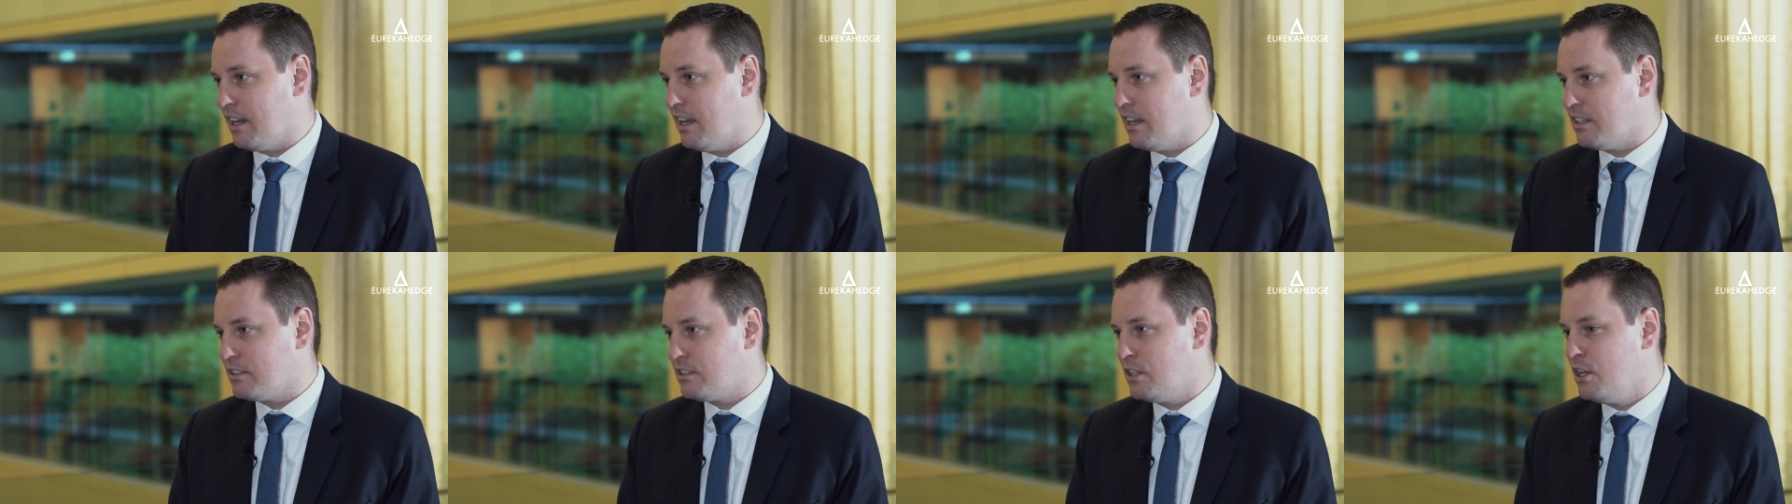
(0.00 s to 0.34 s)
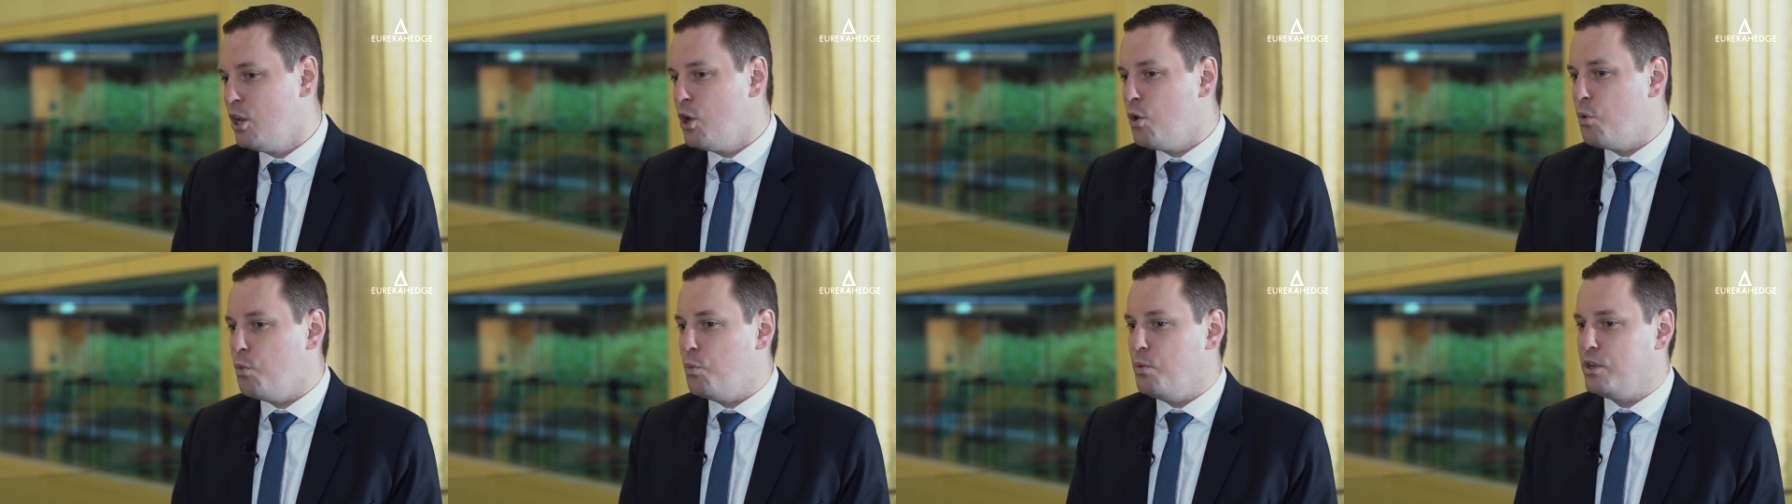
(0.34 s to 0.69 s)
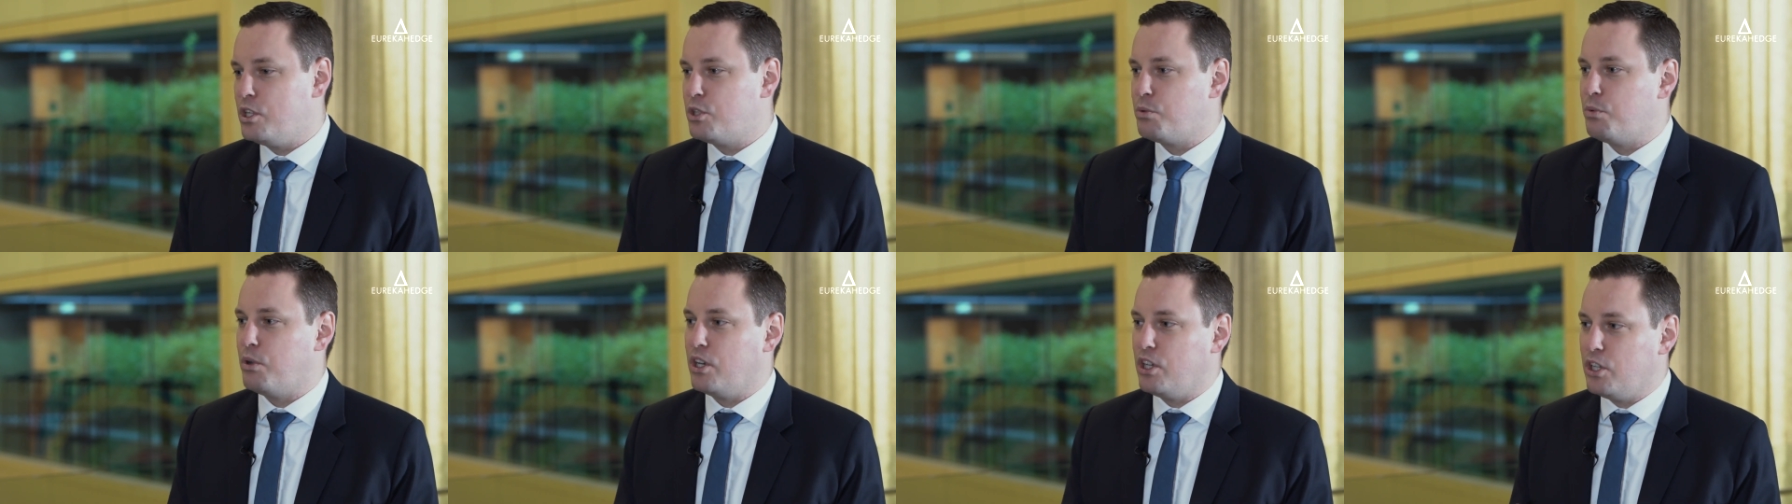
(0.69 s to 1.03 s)
class,
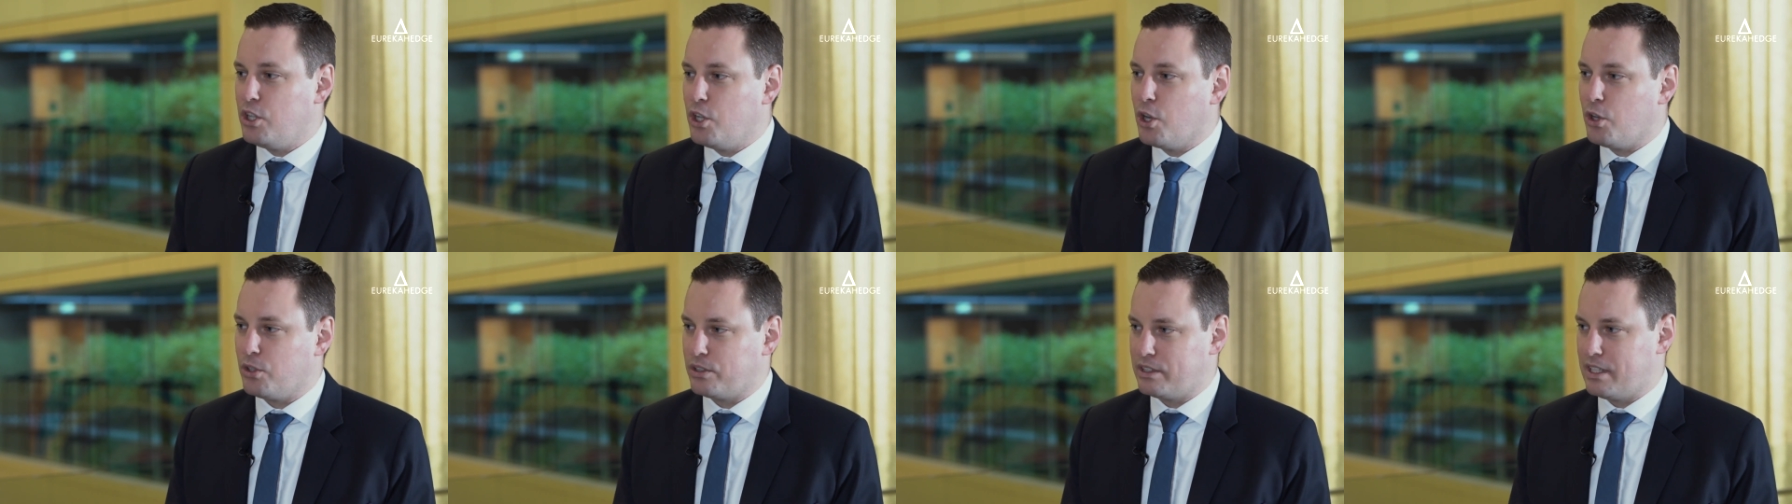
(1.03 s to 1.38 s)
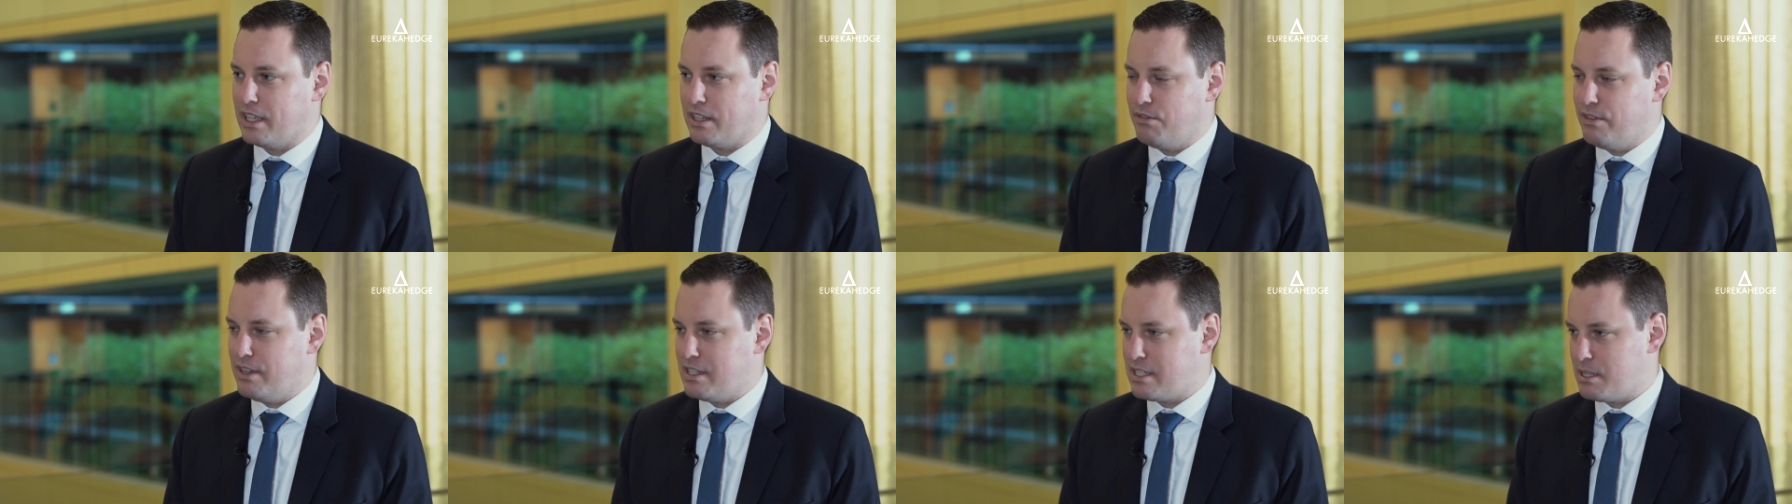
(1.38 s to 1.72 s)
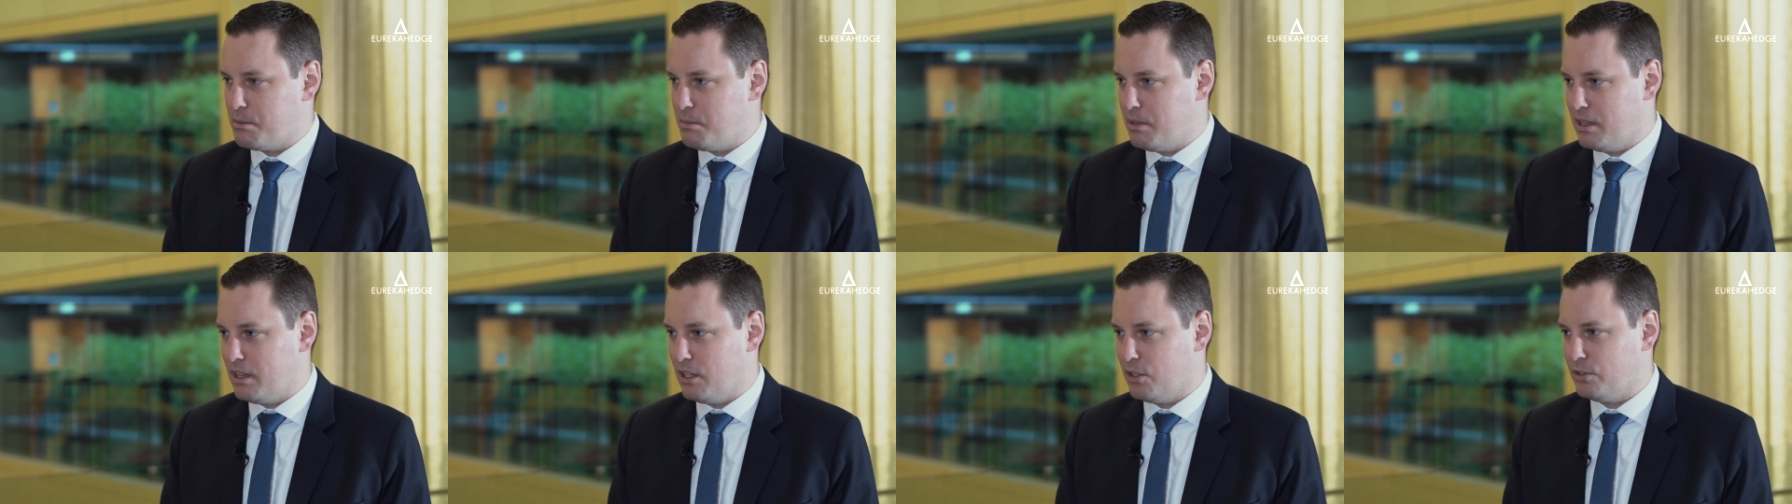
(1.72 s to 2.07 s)
which were not that
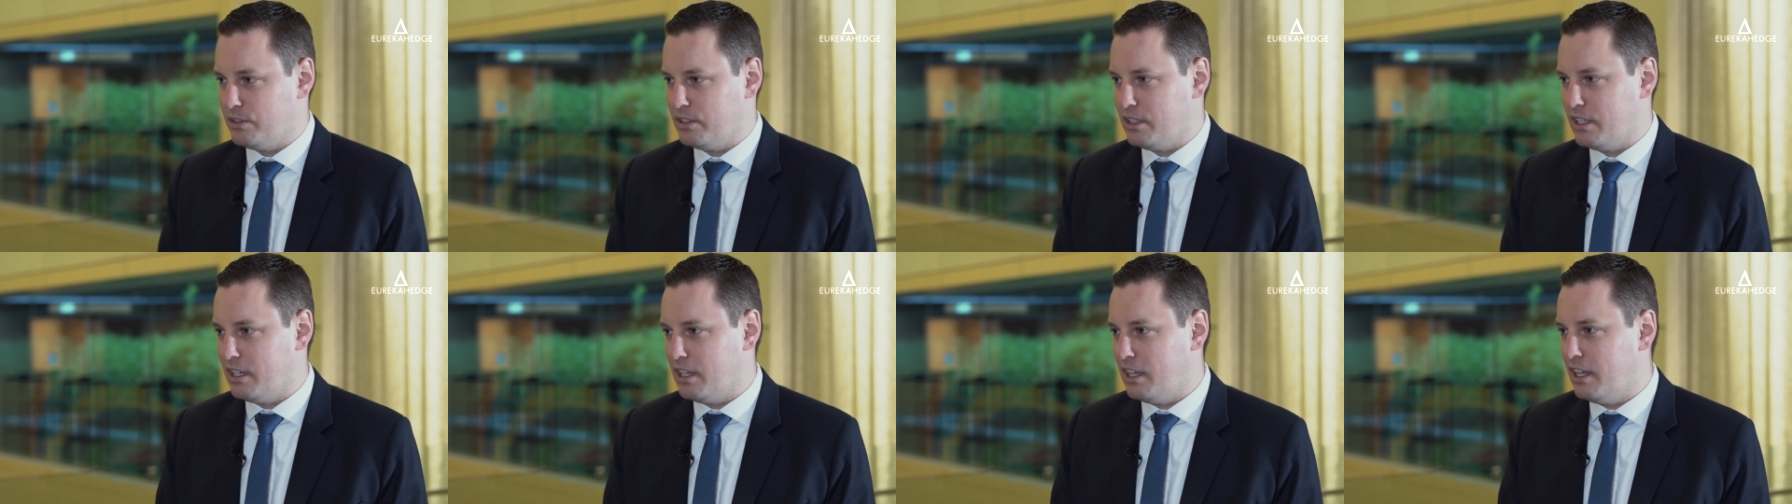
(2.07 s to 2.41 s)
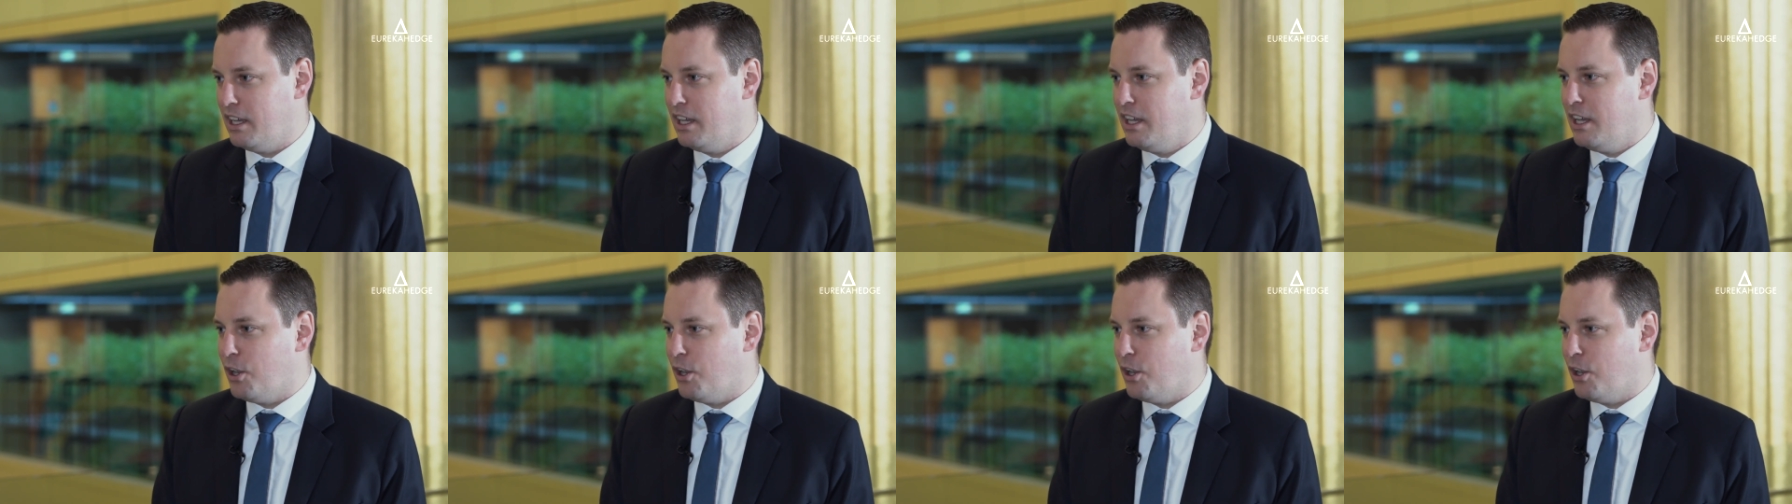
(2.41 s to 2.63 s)
visible on the,